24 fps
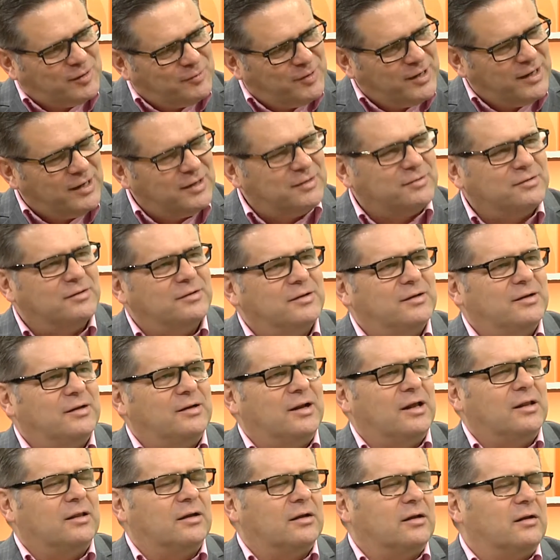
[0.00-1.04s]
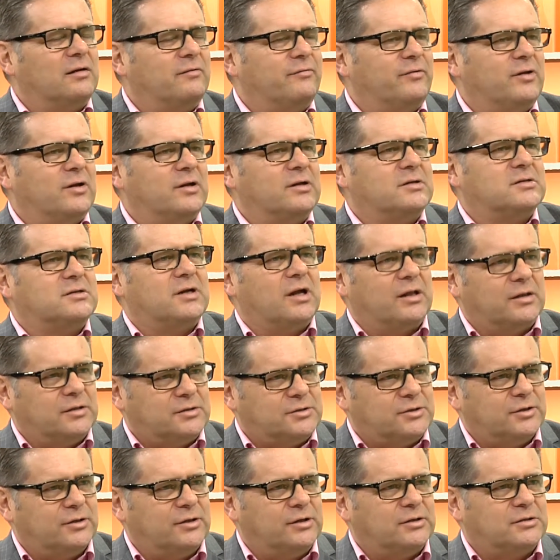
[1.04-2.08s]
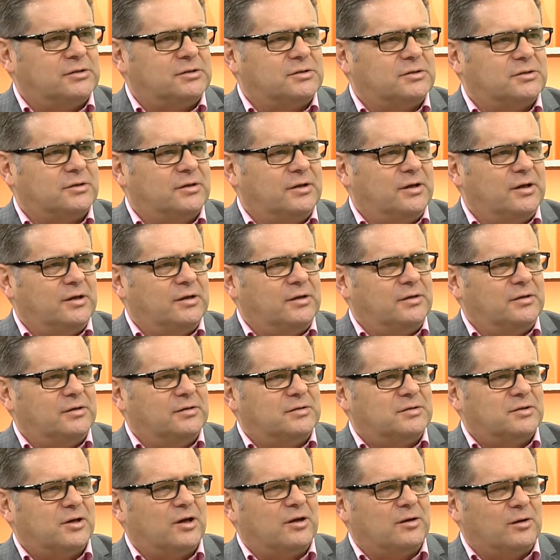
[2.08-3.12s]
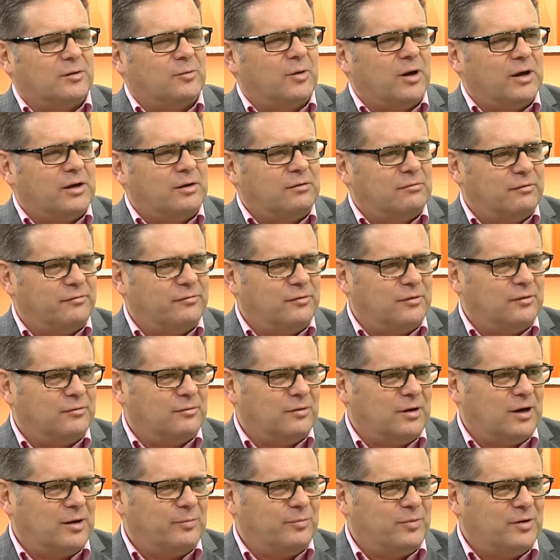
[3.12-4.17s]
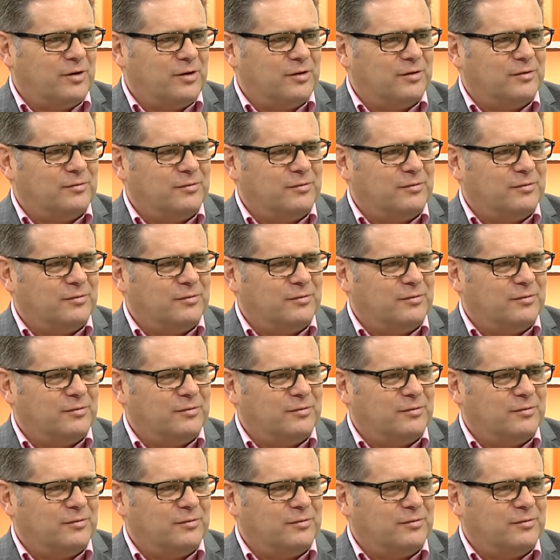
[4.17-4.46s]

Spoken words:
around to another little village, another church, and cycled right into a funeral unbeknown